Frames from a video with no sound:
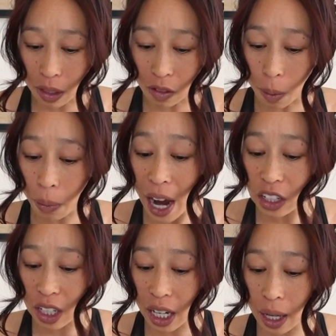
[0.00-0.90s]
of
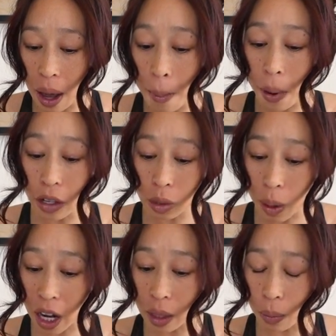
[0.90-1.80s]
depression,
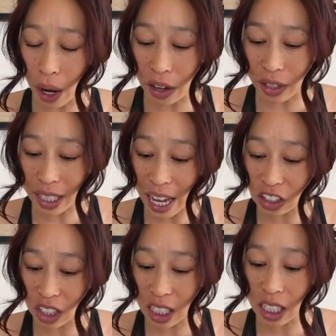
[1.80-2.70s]
postpartum weight
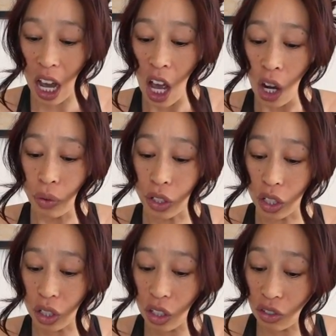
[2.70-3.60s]
retention,
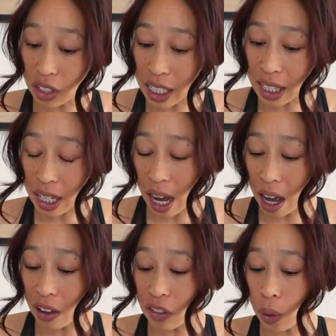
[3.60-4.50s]
reduced risk
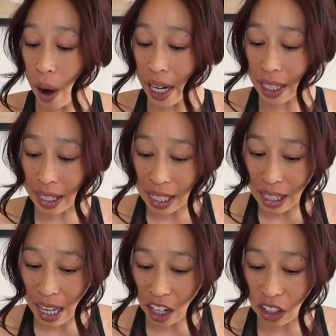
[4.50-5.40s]
of requiring
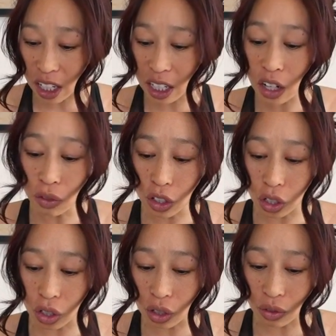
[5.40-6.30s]
C-section,
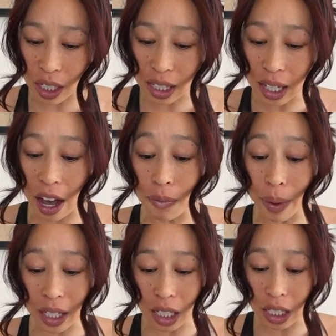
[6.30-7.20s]
reduced risk of
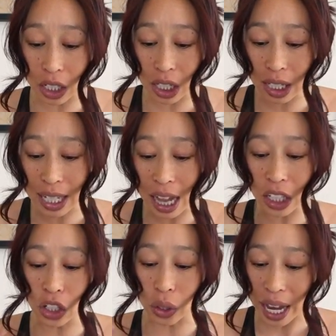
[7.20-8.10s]

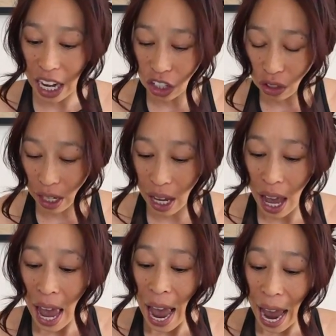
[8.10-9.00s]
musculoskeletal injury,
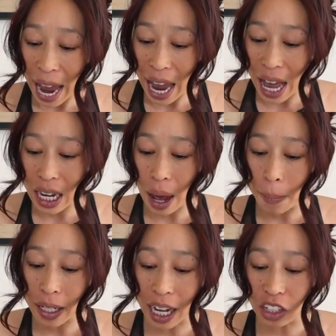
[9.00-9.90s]
and
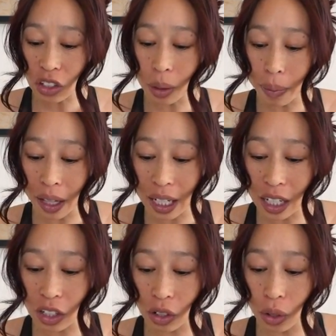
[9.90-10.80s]
potential ability
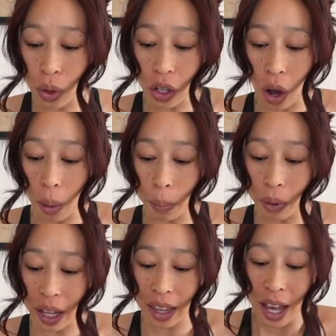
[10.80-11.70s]
to cope
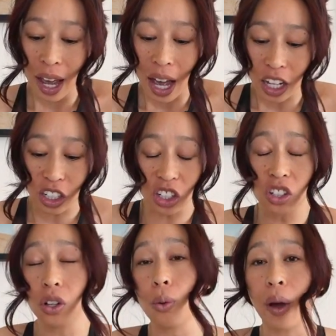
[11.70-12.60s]
with
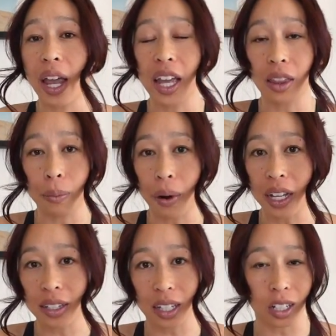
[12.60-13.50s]
additional weight in the
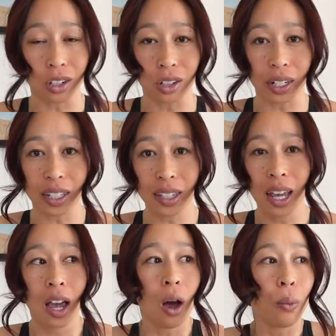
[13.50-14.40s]
breasts and uterus.
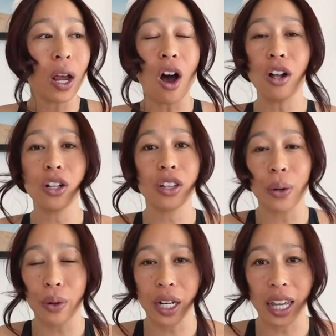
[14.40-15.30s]
We all know
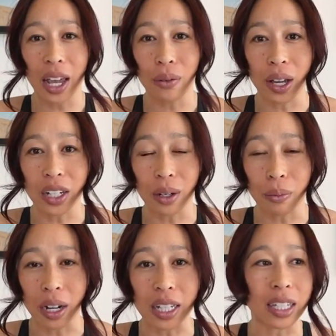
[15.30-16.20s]
that we're going to gain weight during
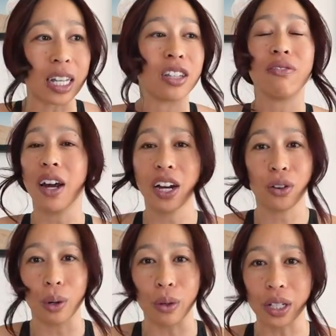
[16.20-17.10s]
pregnancy. It's very
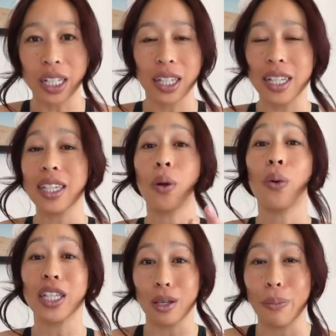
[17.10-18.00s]
normal. It's like
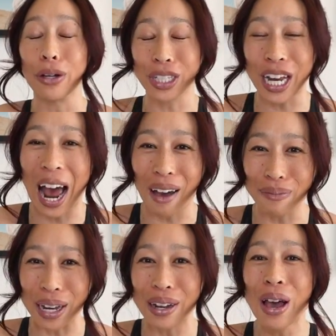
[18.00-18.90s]
what's supposed to
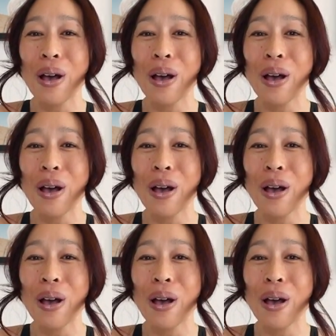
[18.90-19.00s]
happen.